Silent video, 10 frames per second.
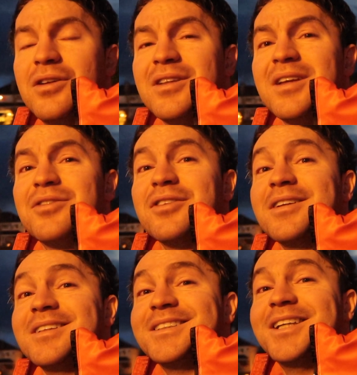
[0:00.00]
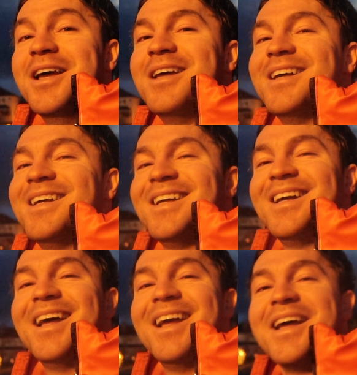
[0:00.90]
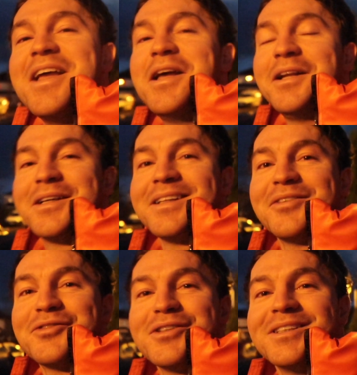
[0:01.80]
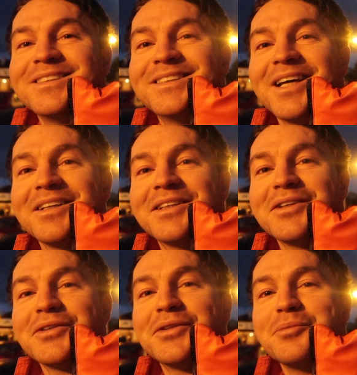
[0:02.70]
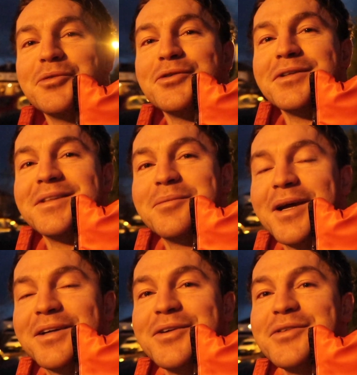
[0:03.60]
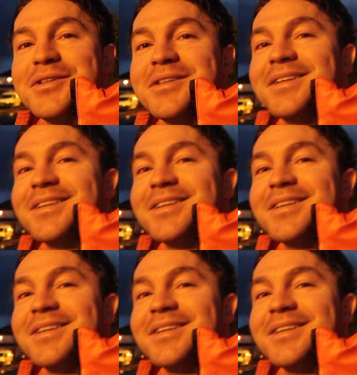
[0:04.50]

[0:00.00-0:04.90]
Look at that for a little look at that for a little shot there with the moon in the background.